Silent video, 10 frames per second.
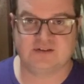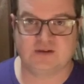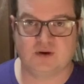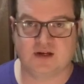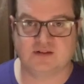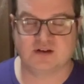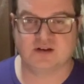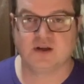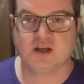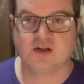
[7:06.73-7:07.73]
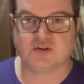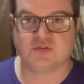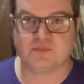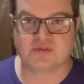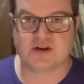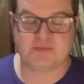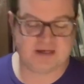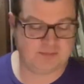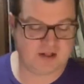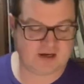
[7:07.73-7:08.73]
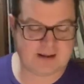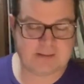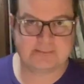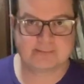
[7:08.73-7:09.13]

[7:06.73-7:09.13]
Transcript: I wanted to do some thumping and plucking,